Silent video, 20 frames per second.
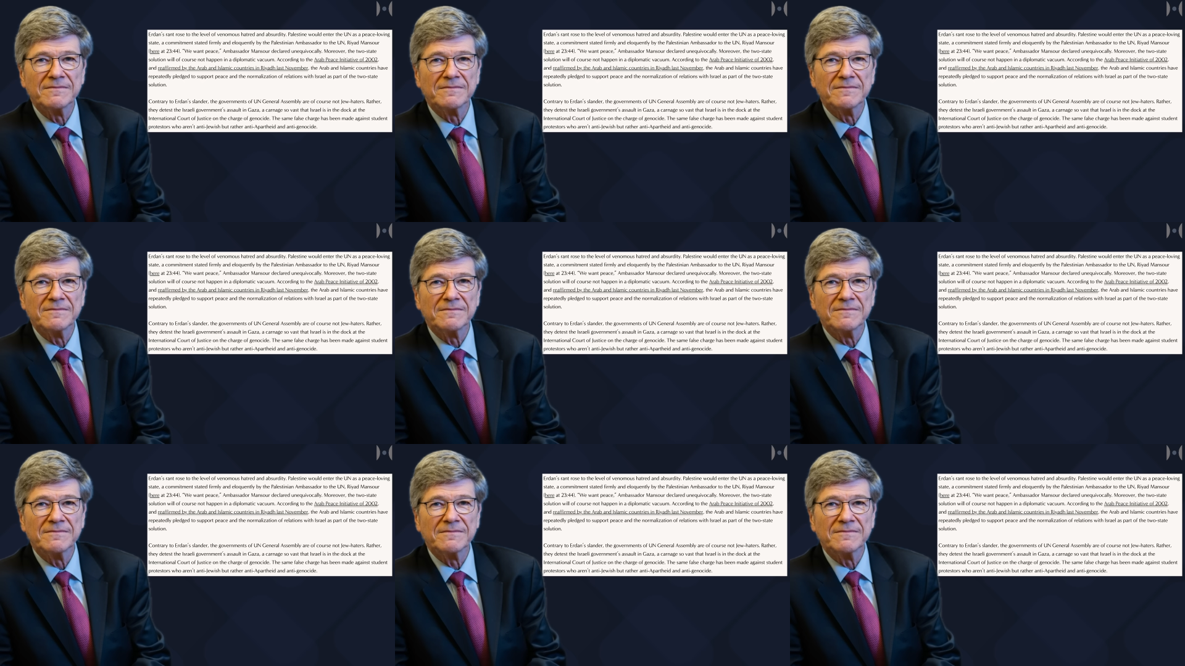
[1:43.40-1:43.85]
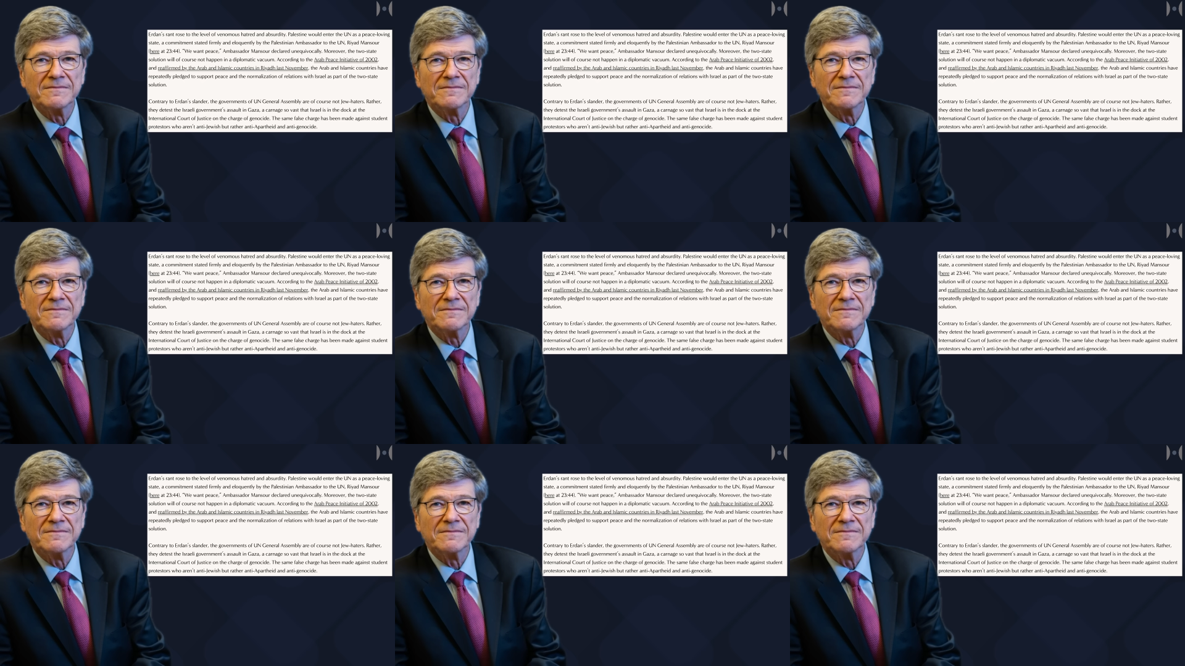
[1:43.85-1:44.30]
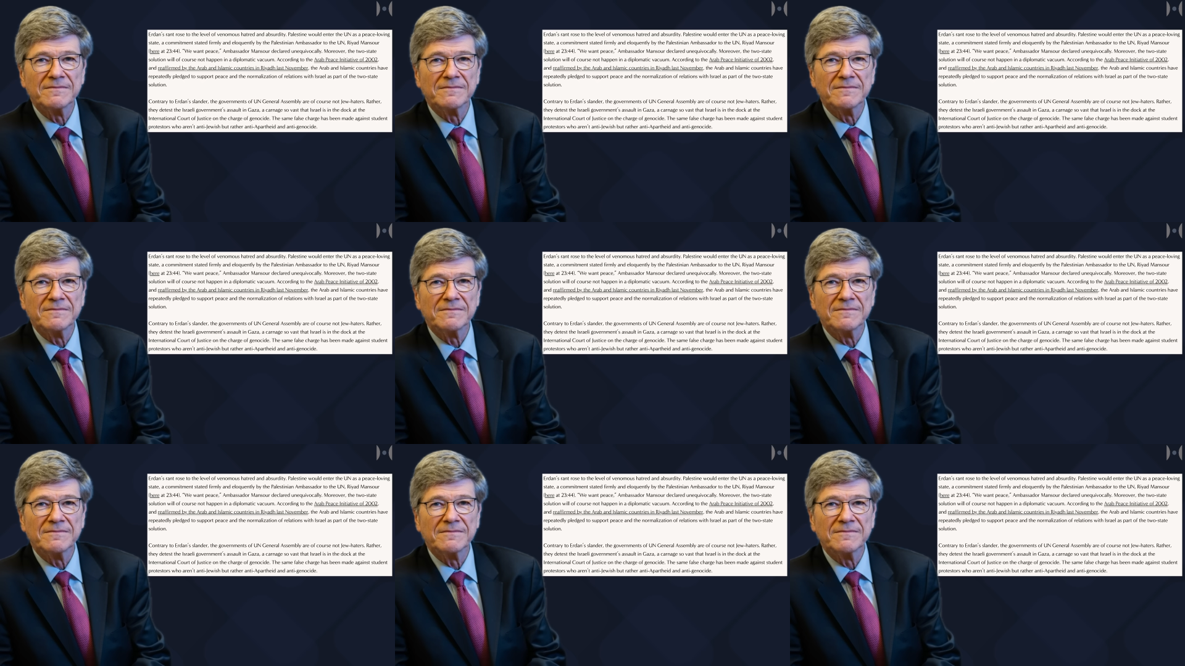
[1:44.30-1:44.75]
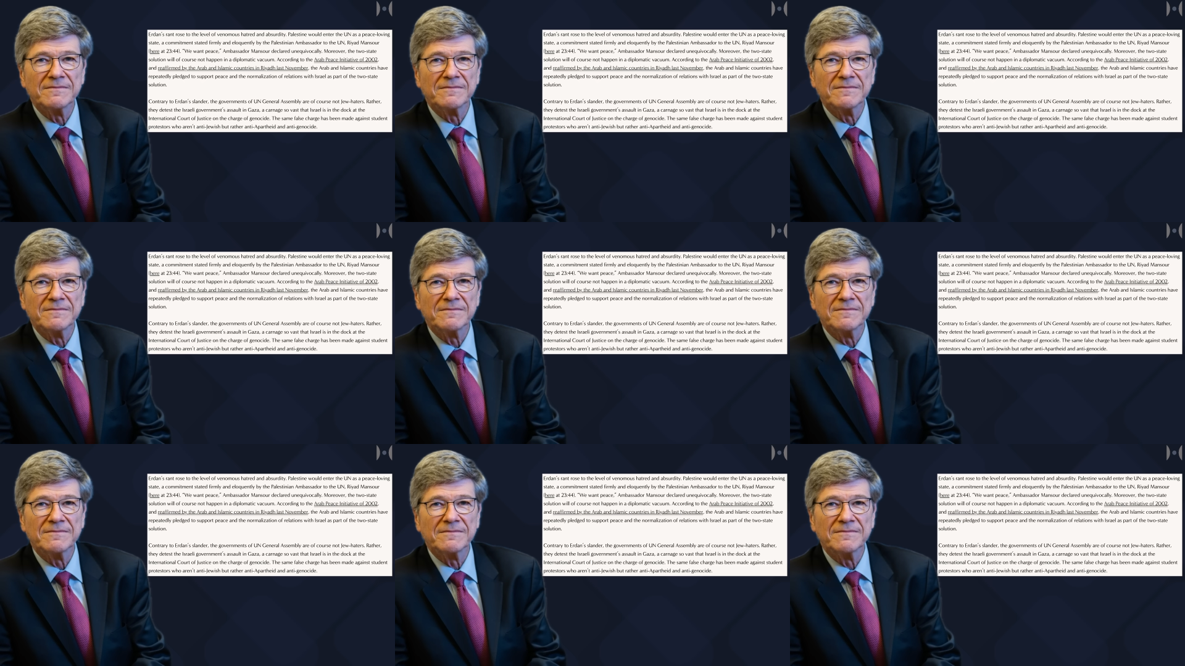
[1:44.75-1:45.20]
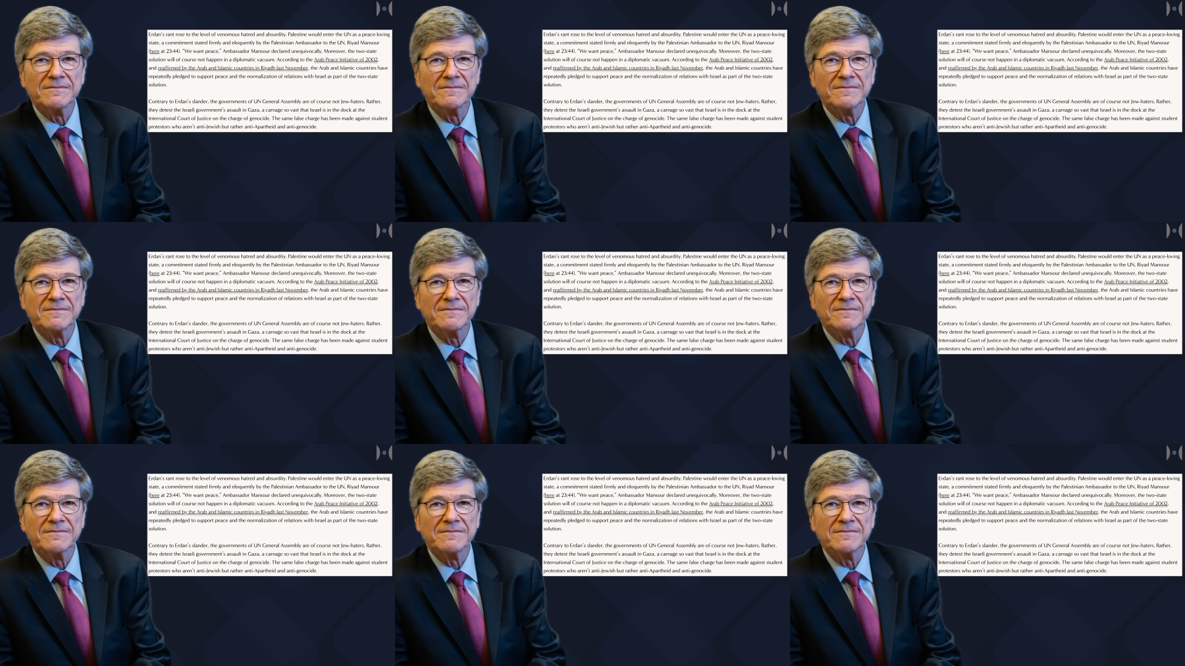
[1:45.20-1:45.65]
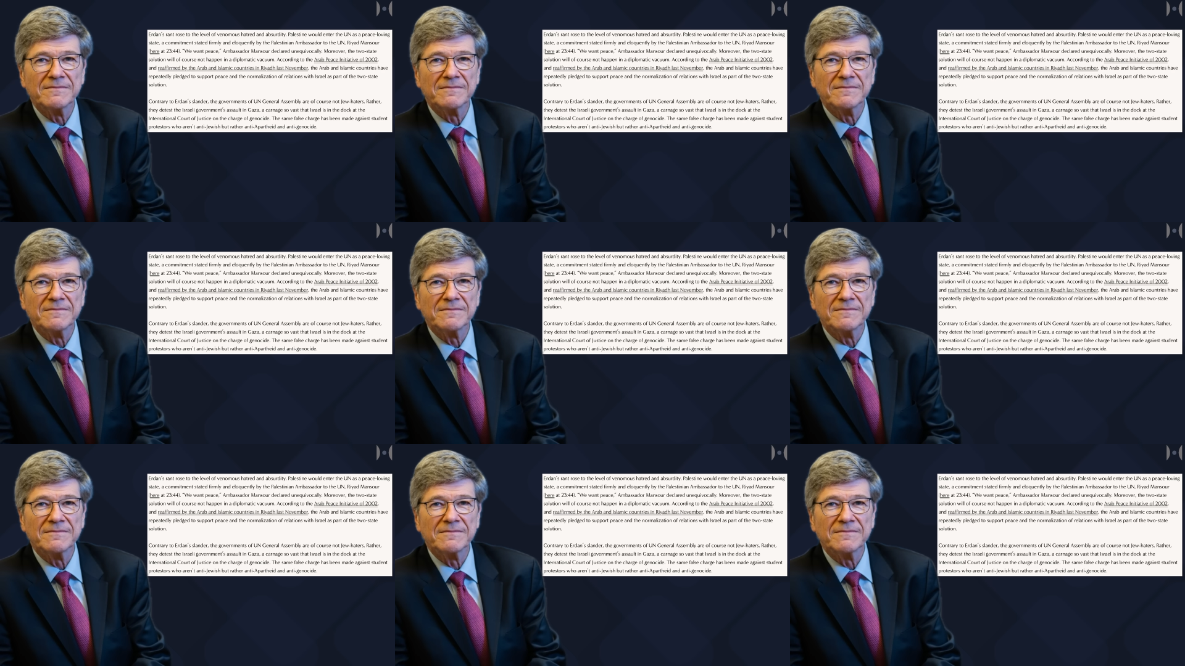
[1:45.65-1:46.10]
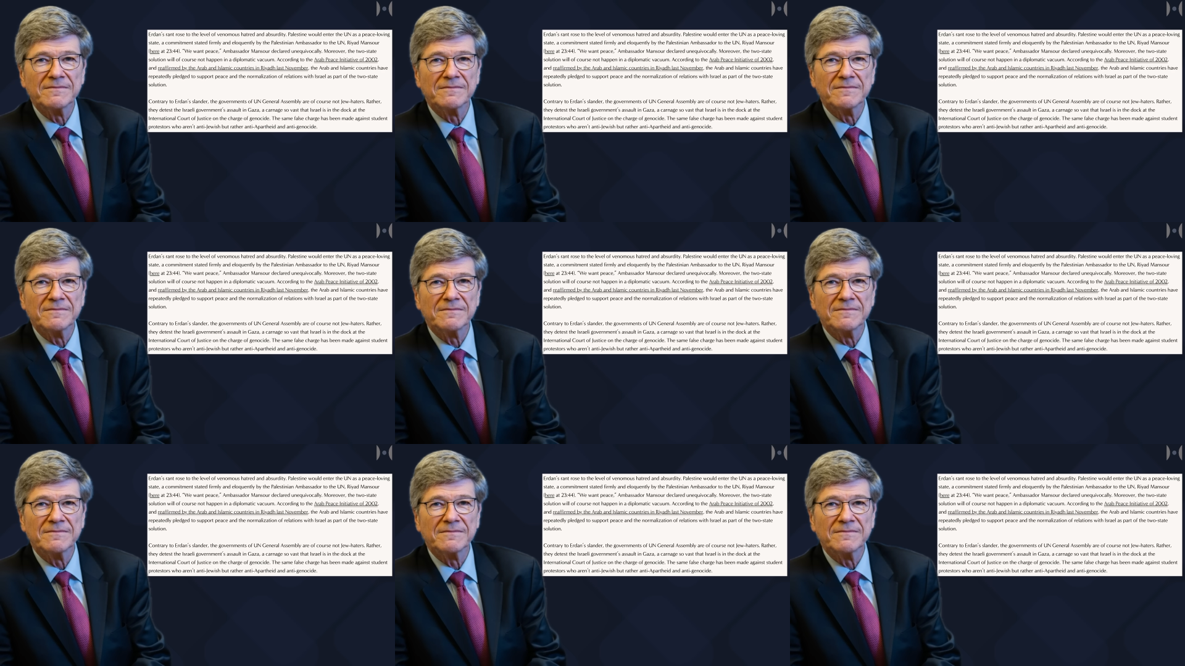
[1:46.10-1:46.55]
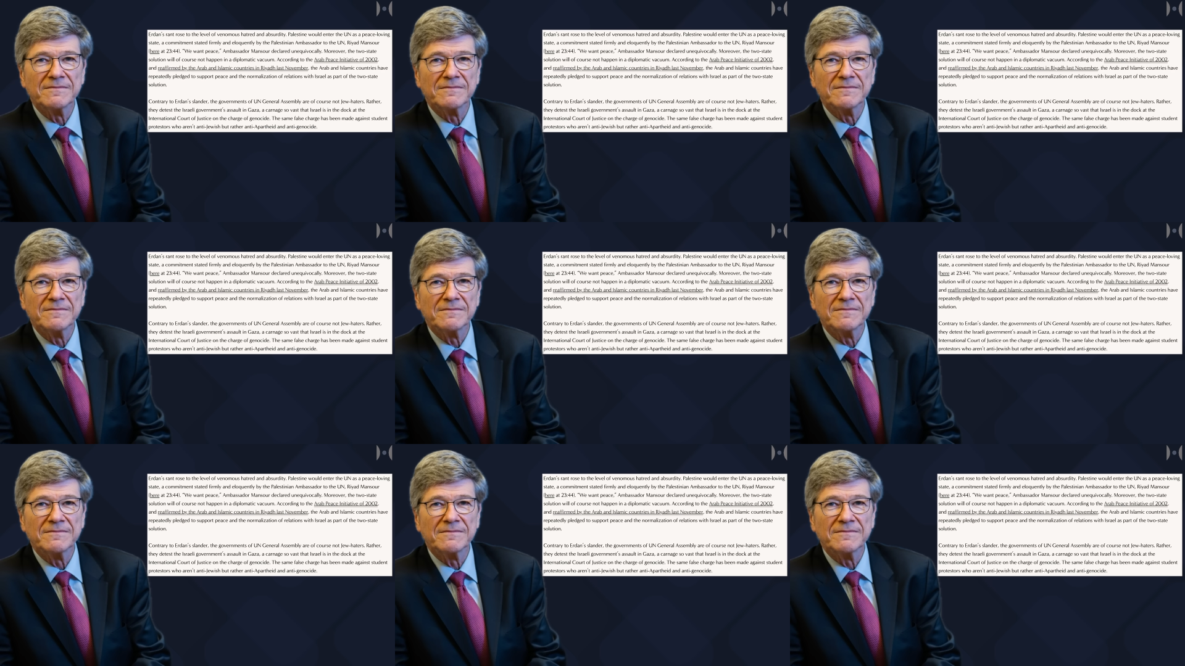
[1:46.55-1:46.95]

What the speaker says: This is a still picture; no speech is visible.